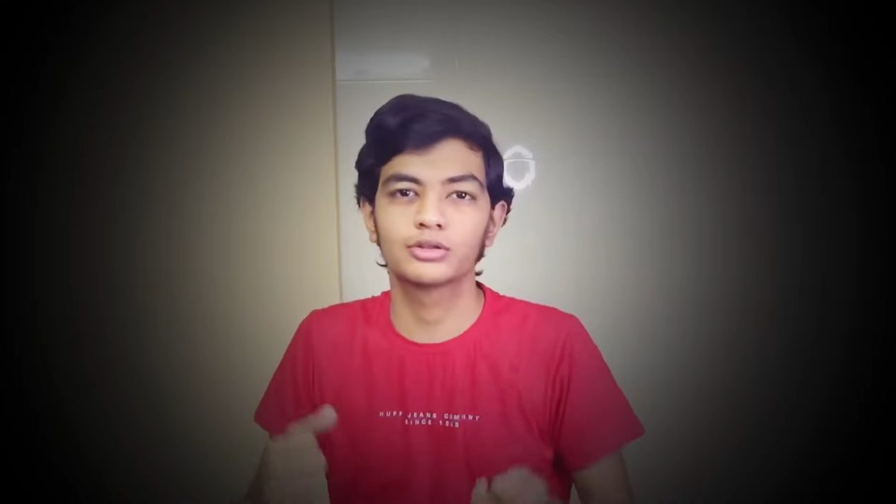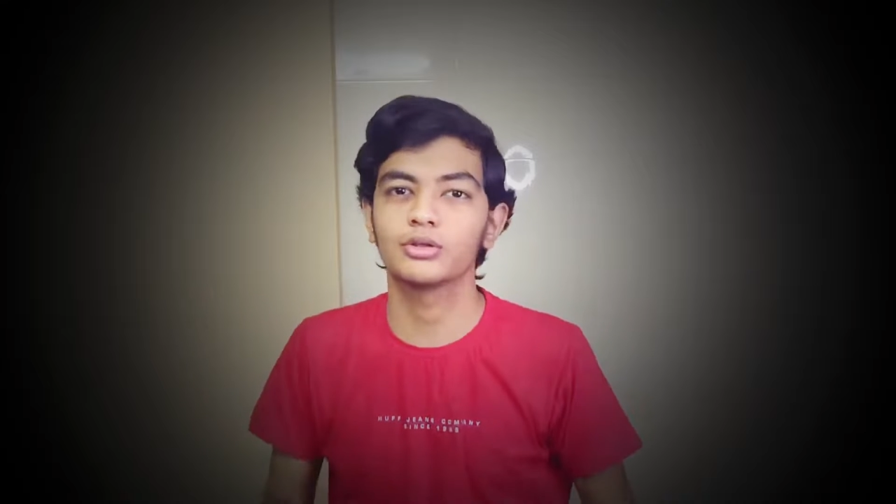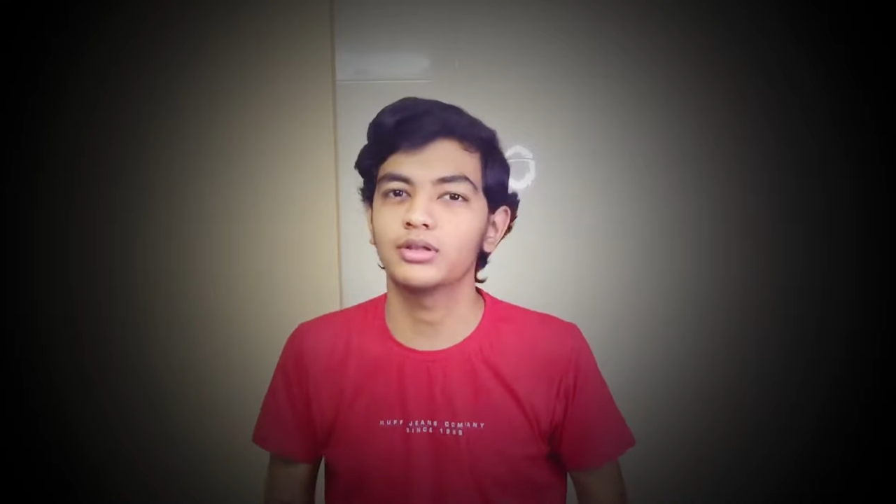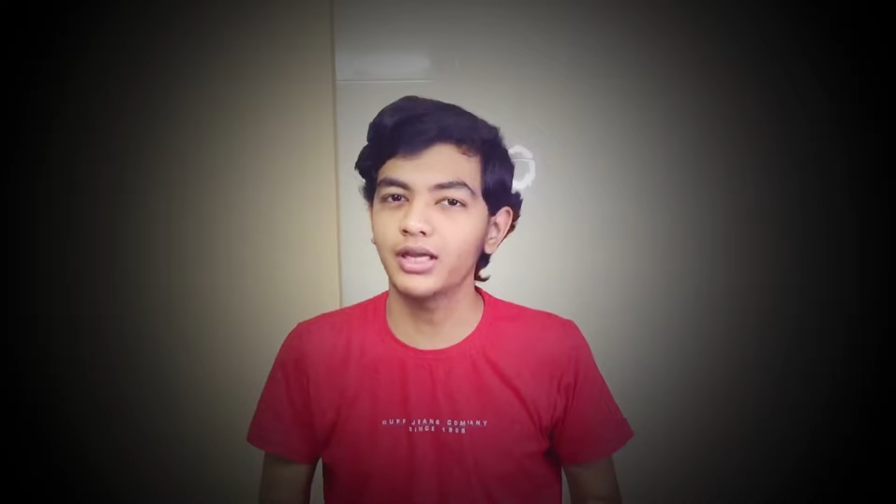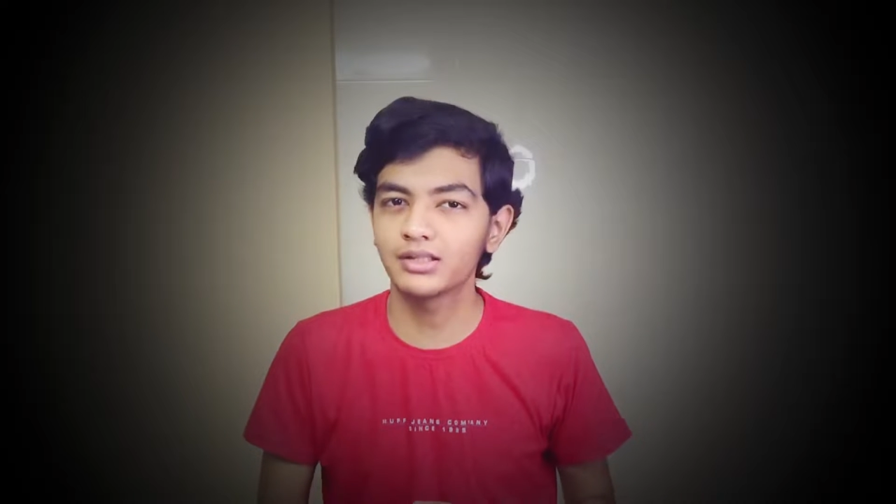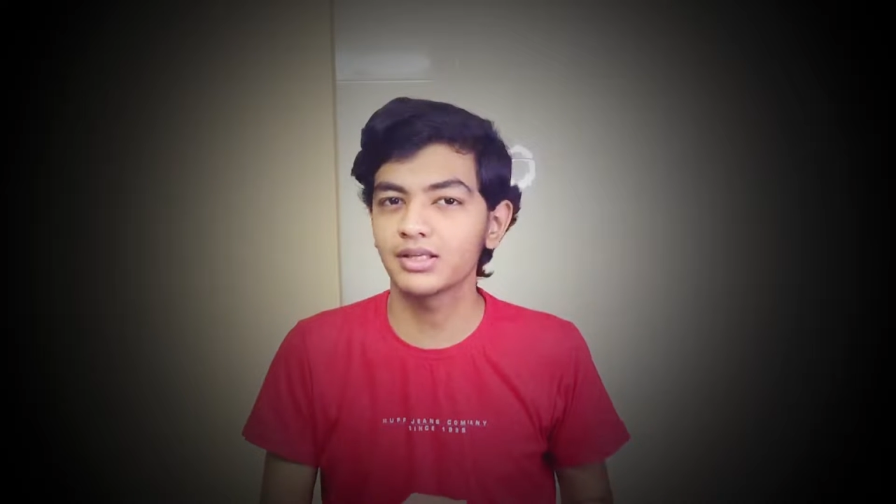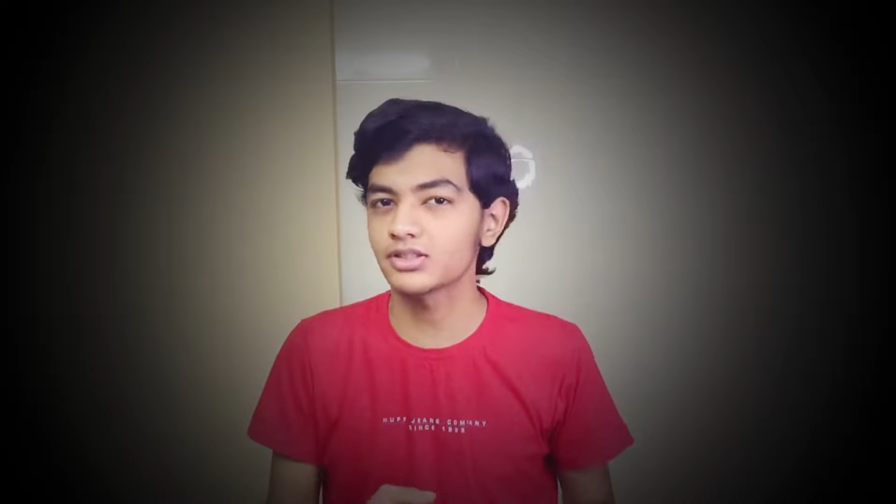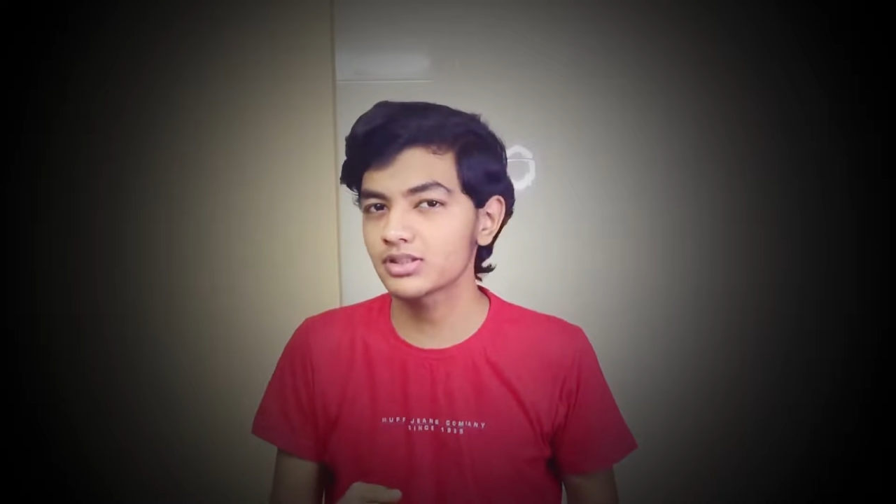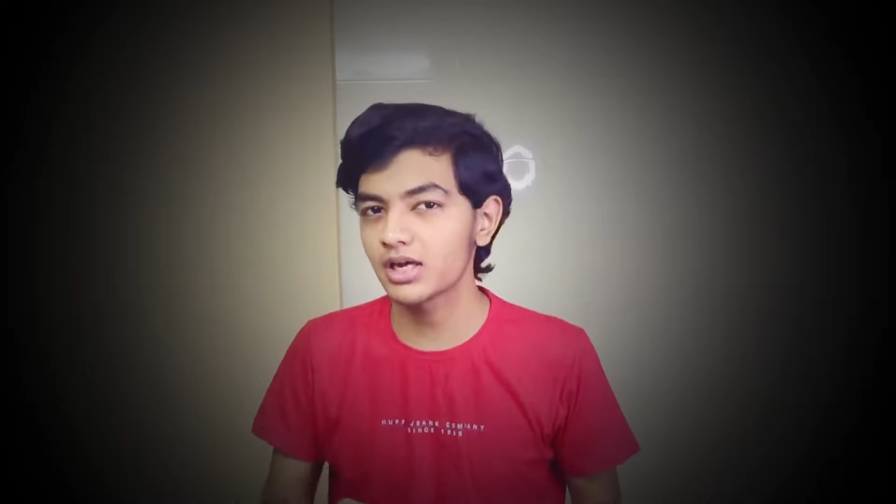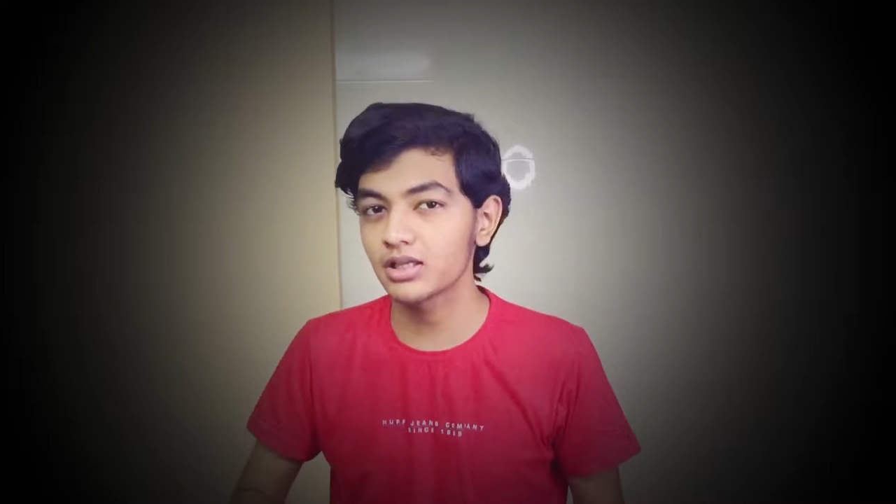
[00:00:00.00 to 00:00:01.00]
so let's get
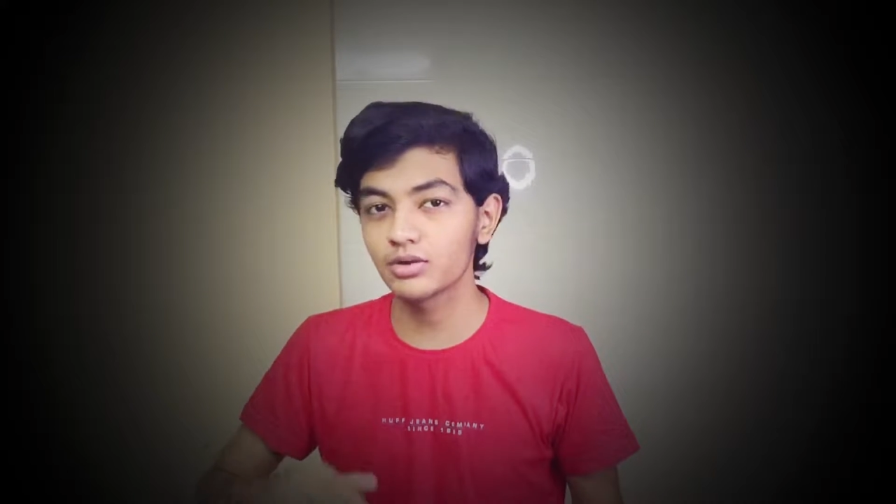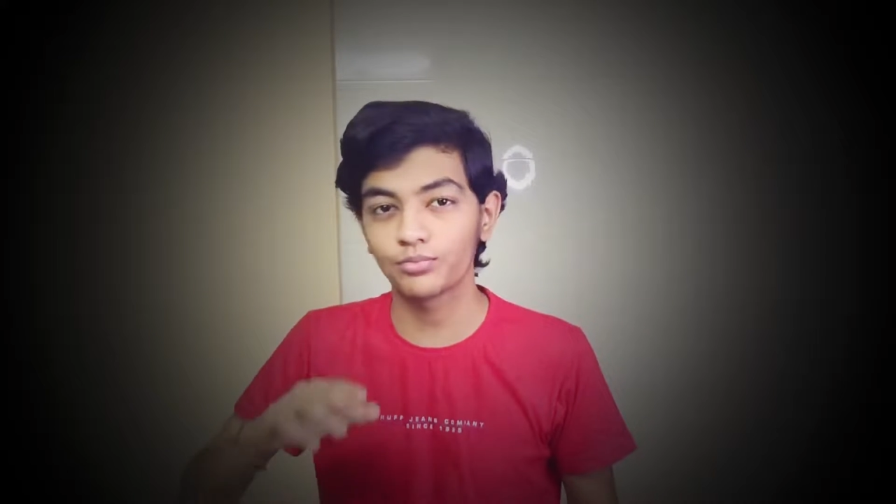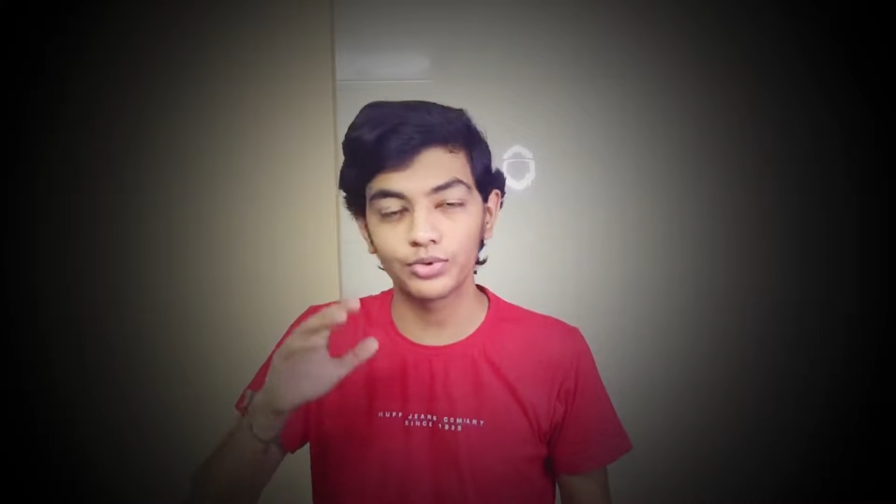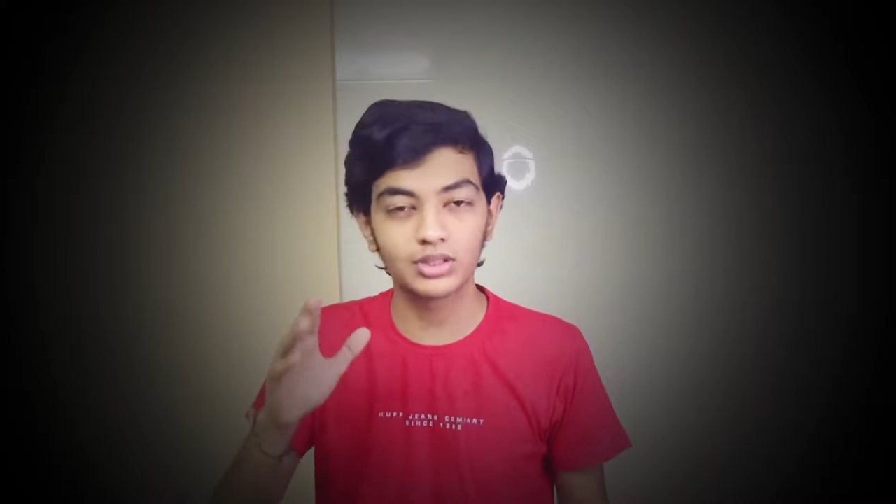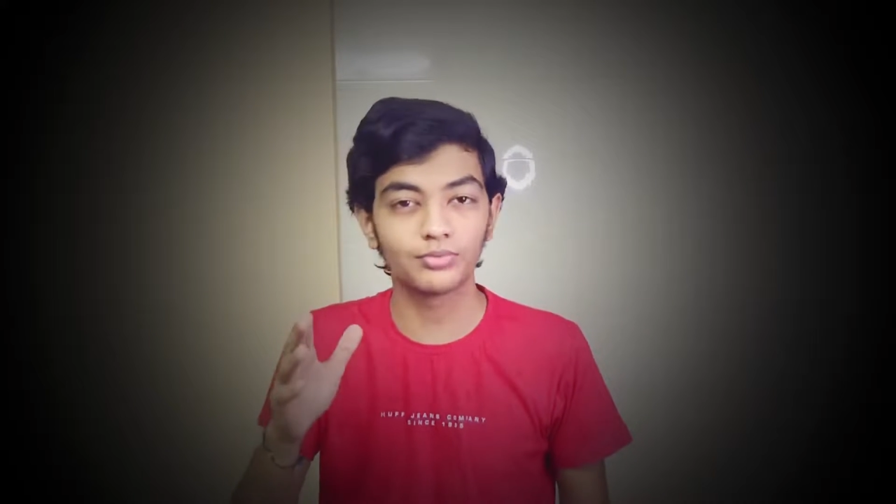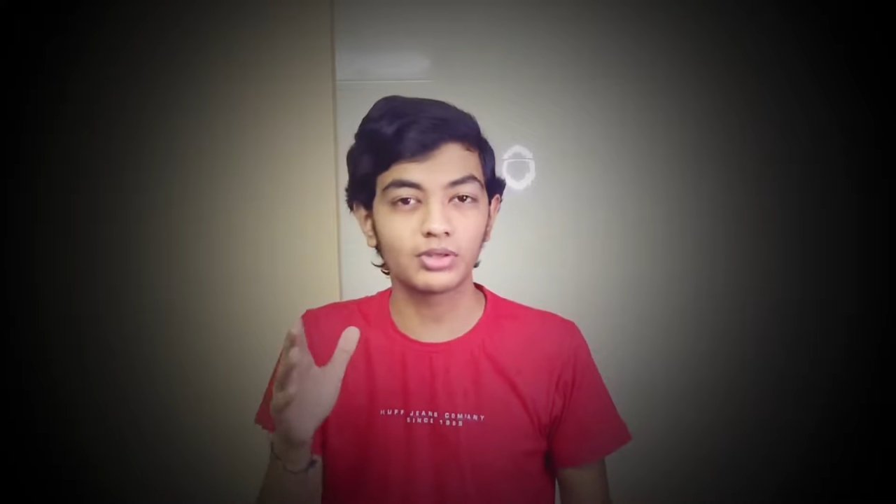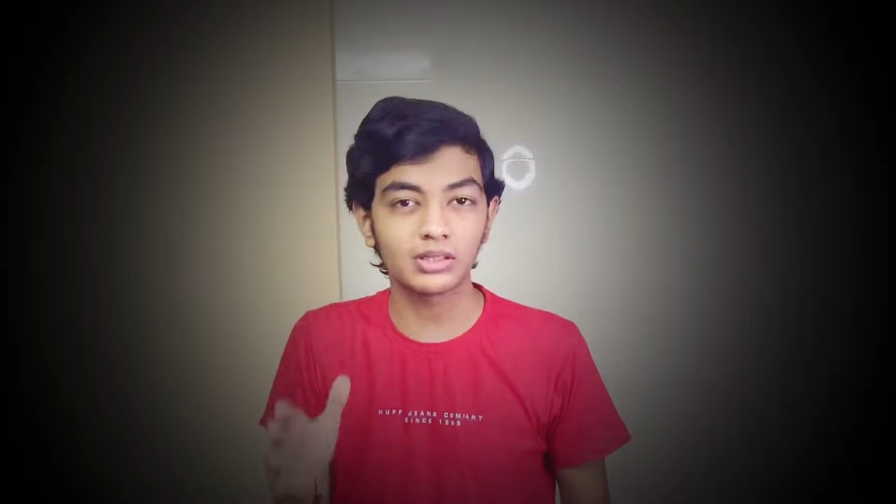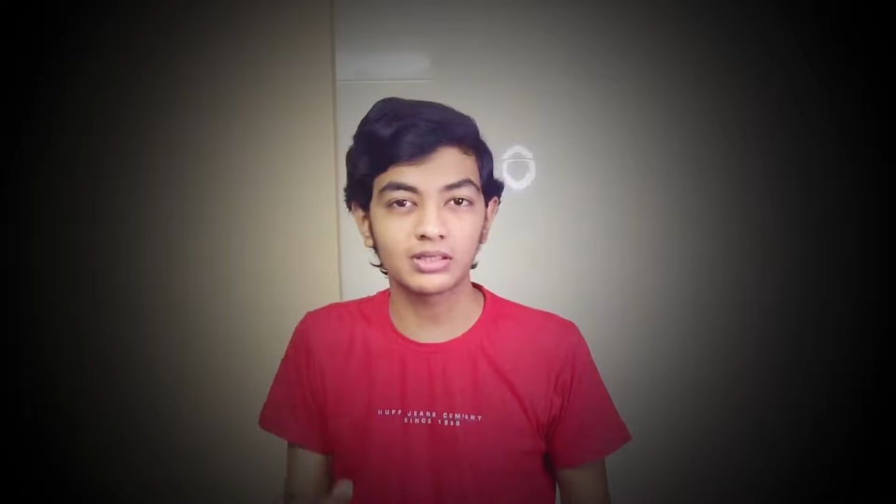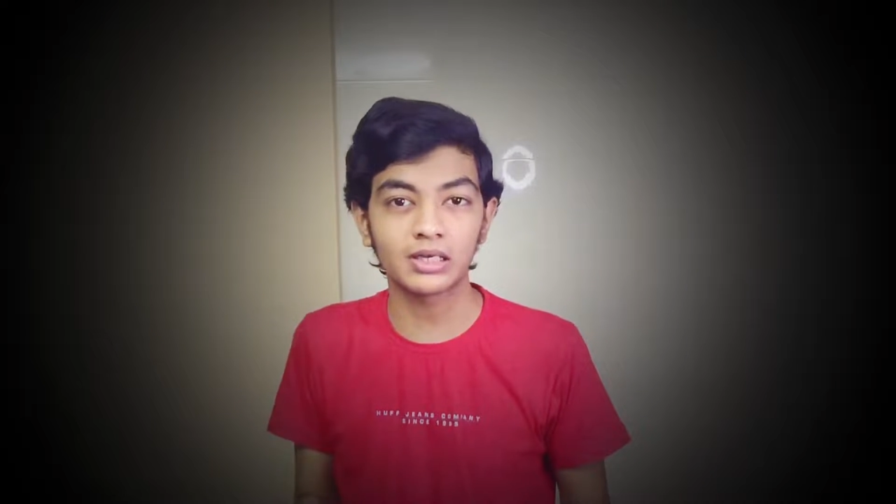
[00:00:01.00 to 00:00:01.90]
started with the weekly